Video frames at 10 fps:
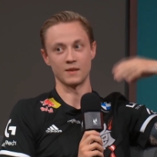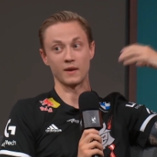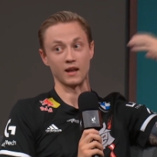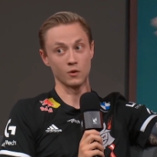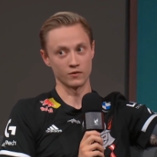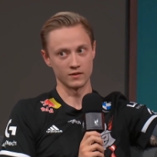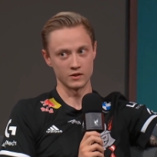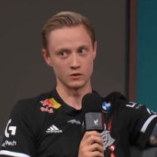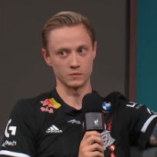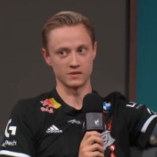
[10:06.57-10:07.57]
They make a lot of
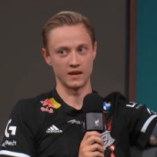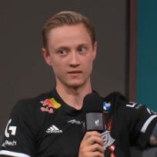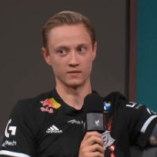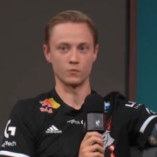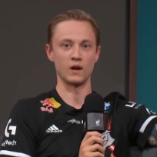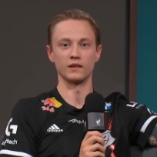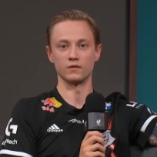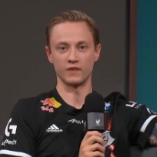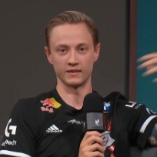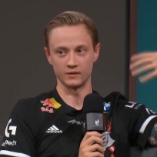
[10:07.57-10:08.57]
individual mistakes while
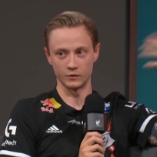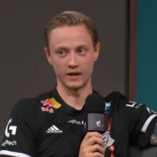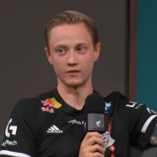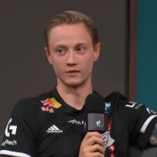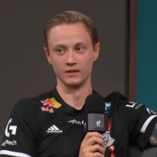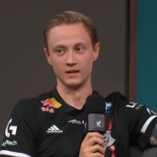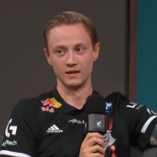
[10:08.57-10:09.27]
they're fighting together,